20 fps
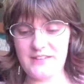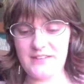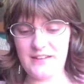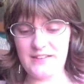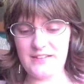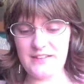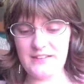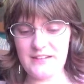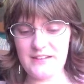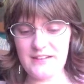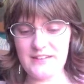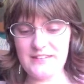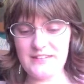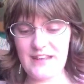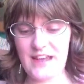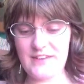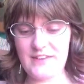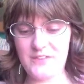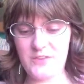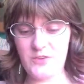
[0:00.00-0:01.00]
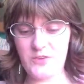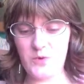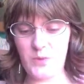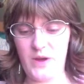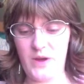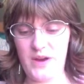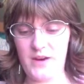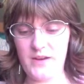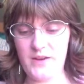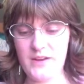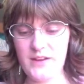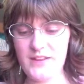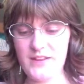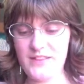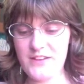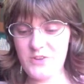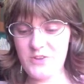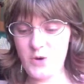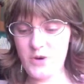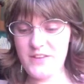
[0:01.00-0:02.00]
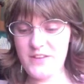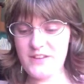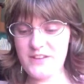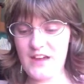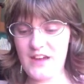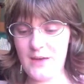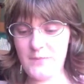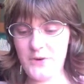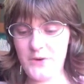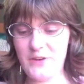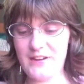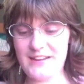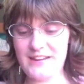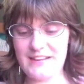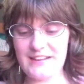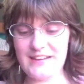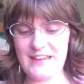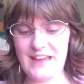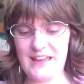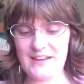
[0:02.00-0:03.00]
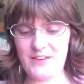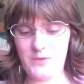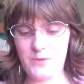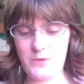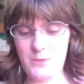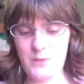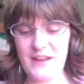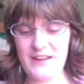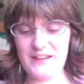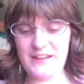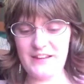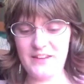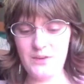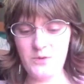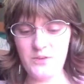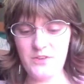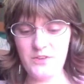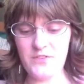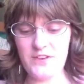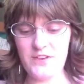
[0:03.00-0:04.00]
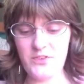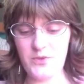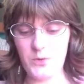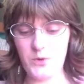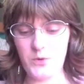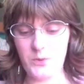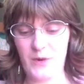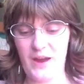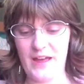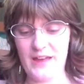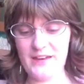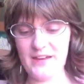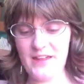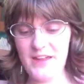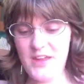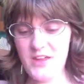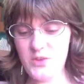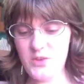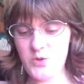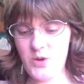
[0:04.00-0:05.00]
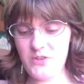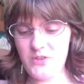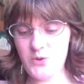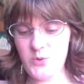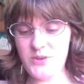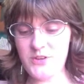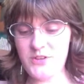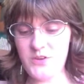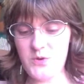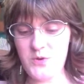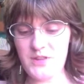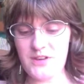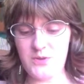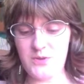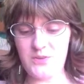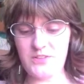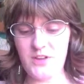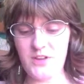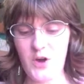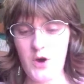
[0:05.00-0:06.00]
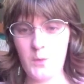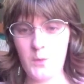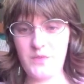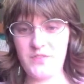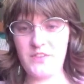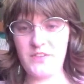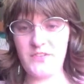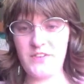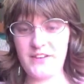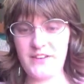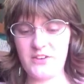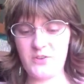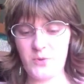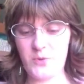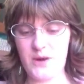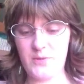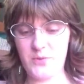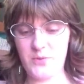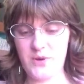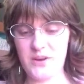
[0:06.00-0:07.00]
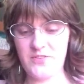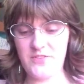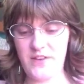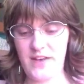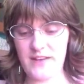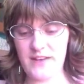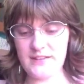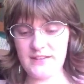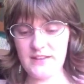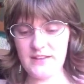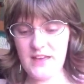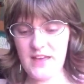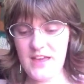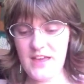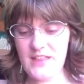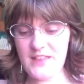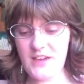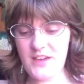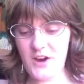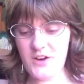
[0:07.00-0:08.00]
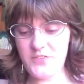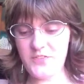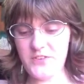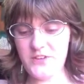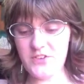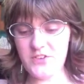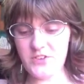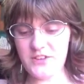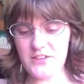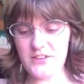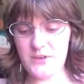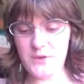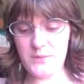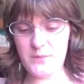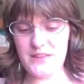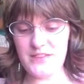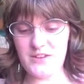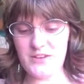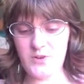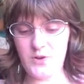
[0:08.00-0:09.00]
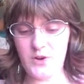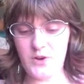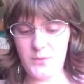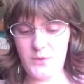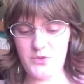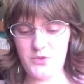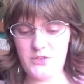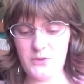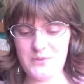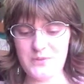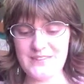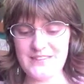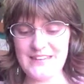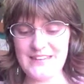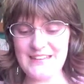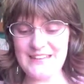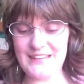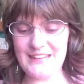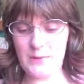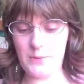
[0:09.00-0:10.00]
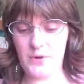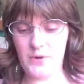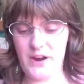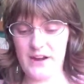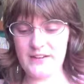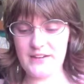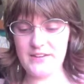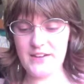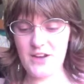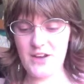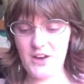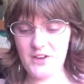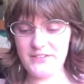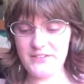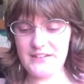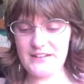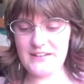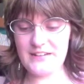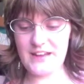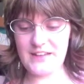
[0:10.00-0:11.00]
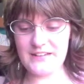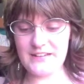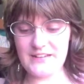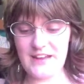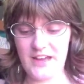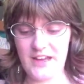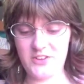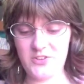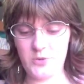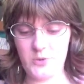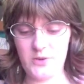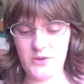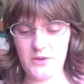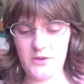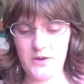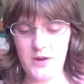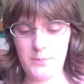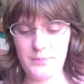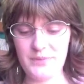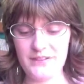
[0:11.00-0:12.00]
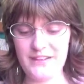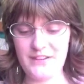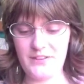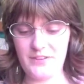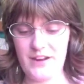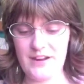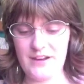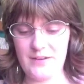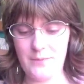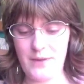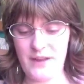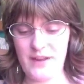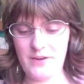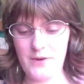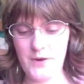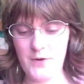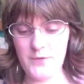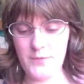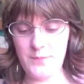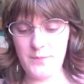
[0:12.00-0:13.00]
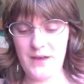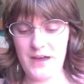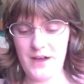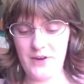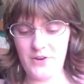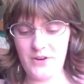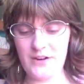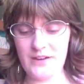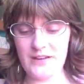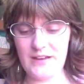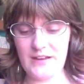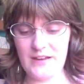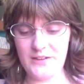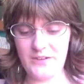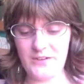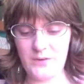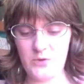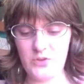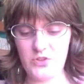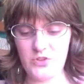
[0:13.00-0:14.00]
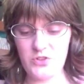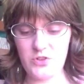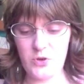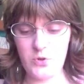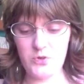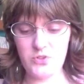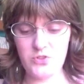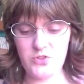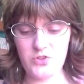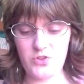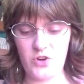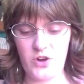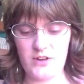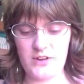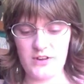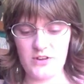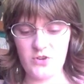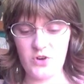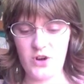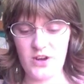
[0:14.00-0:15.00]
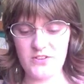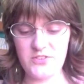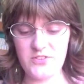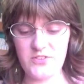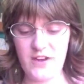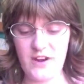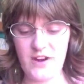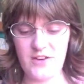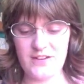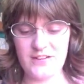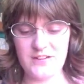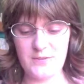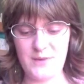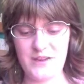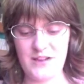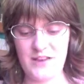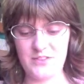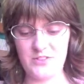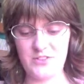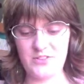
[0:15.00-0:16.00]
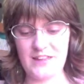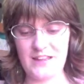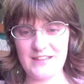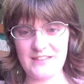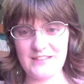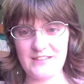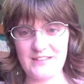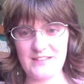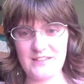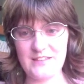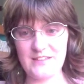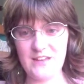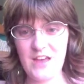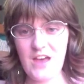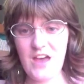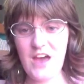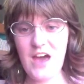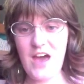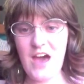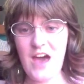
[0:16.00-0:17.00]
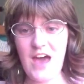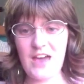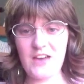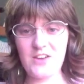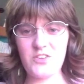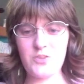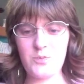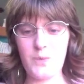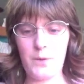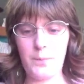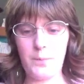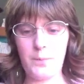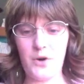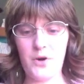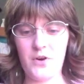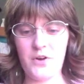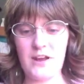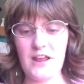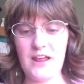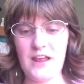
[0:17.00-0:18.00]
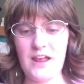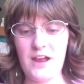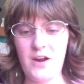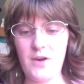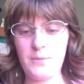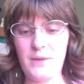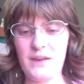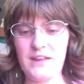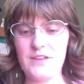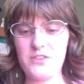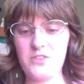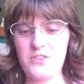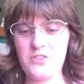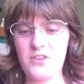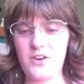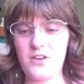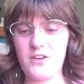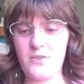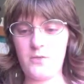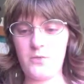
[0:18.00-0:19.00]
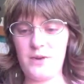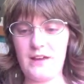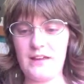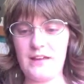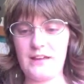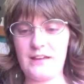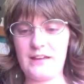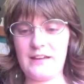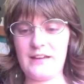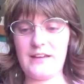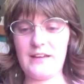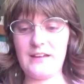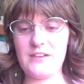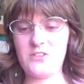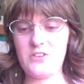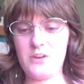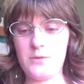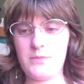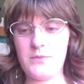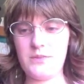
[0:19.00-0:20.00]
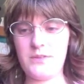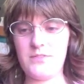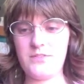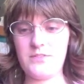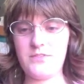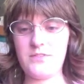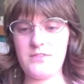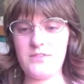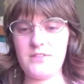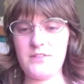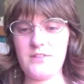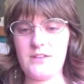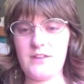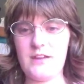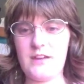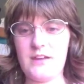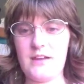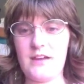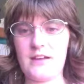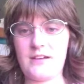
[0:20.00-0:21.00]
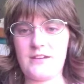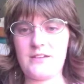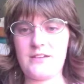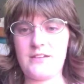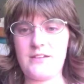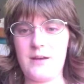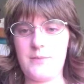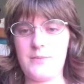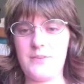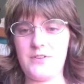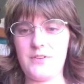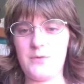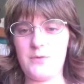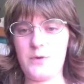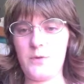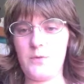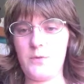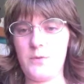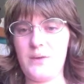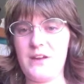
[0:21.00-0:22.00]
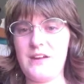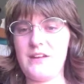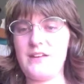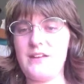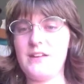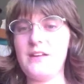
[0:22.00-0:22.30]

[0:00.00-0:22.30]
on the sunny side of the square. The door that Tomo had indicated was painted univisual red, so everyone knew that it was the home of the village red prefect. The artificial hue made the door almost obscenely bright. All detail and texture were obliterated by an overpowering color that was so strong it cross-fired into my other senses. I could smell burned hair, my ears started ringing, and an odd jumble of... Ah, crap, here goes my roommate.